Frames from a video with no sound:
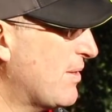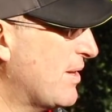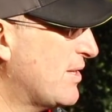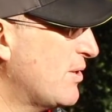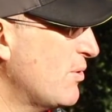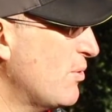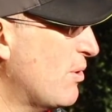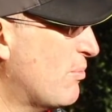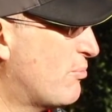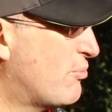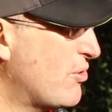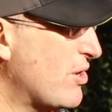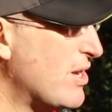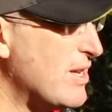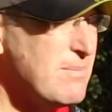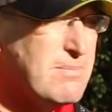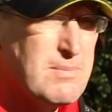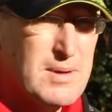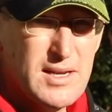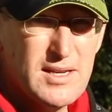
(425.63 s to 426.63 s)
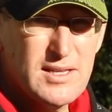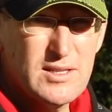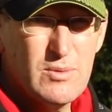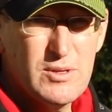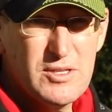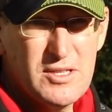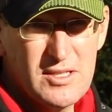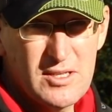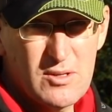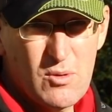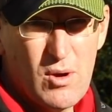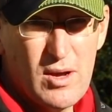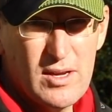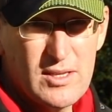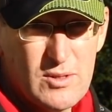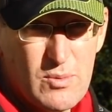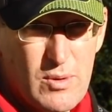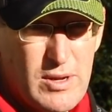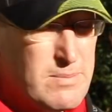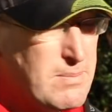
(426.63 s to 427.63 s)
They do a bream mix, which is quite a
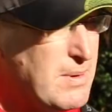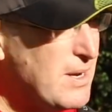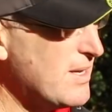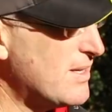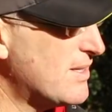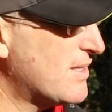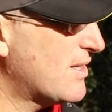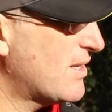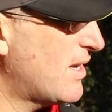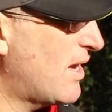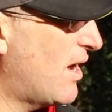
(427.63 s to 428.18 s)
sweet mix,